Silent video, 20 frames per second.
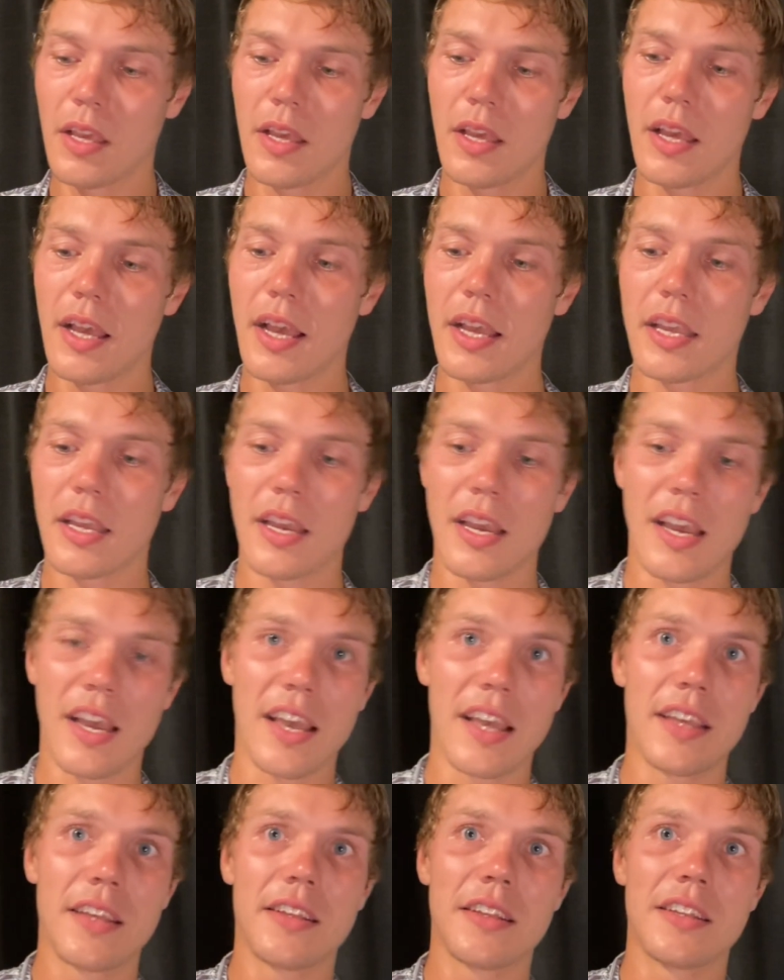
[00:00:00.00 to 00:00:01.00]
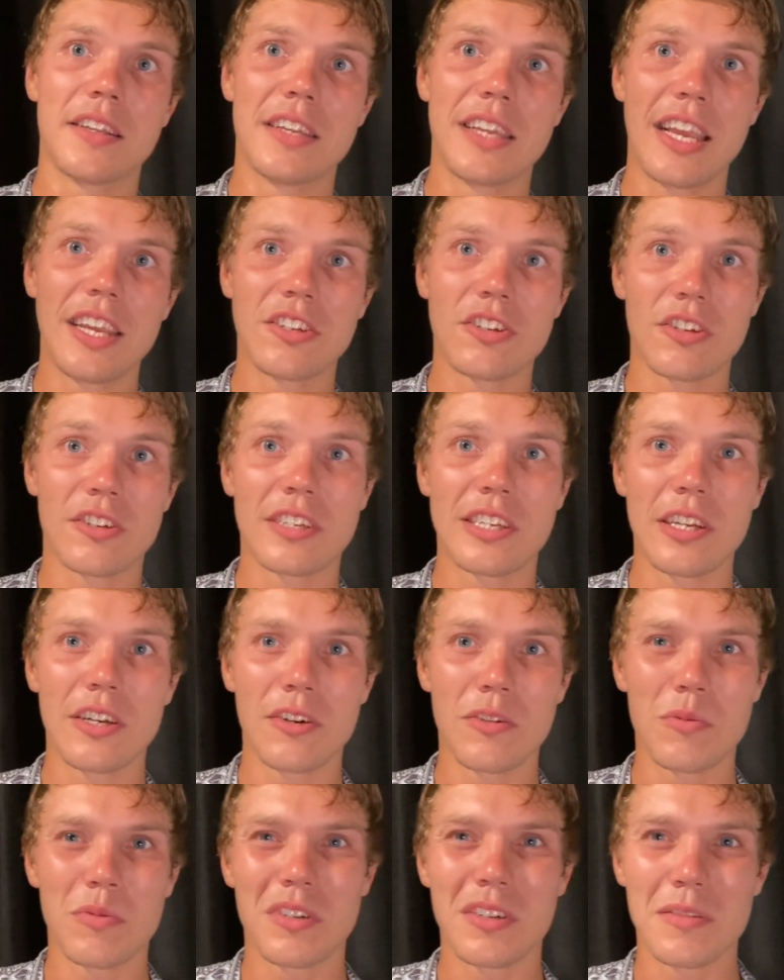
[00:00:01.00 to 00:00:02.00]
I got Nature
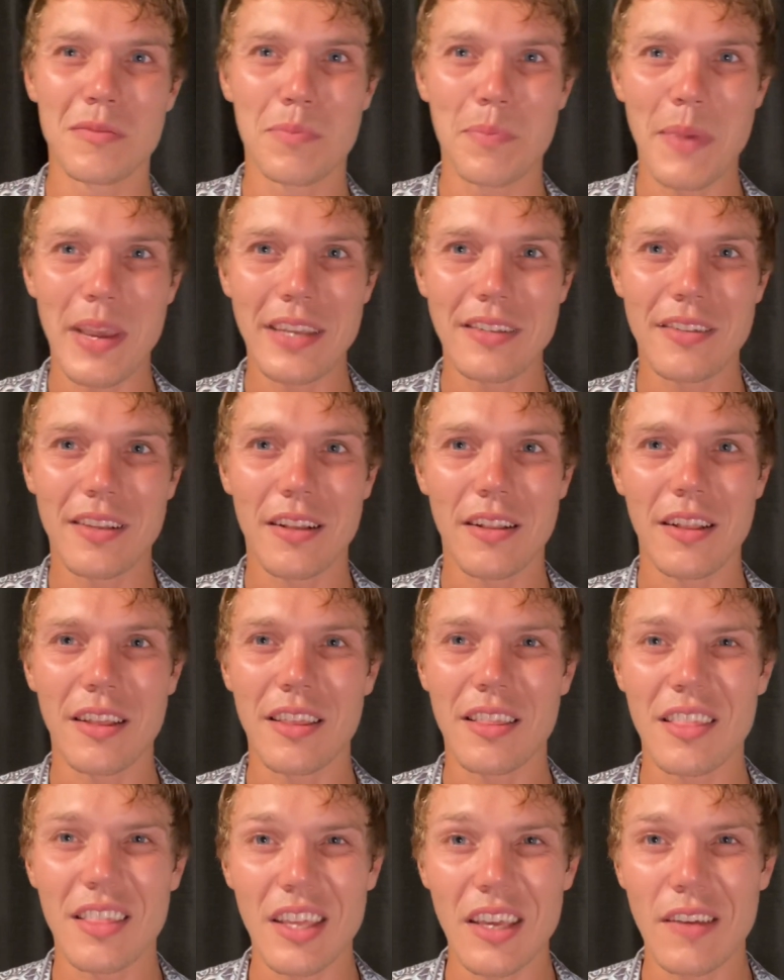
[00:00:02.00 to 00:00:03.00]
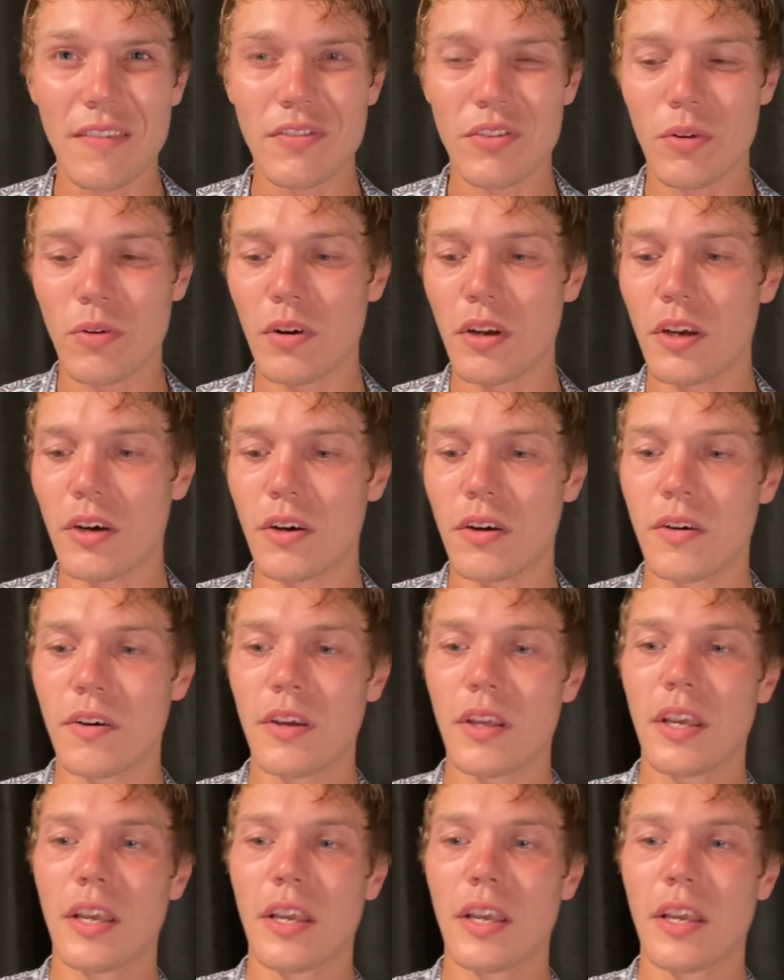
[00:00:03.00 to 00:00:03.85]
Shield, which is basically thieves oil.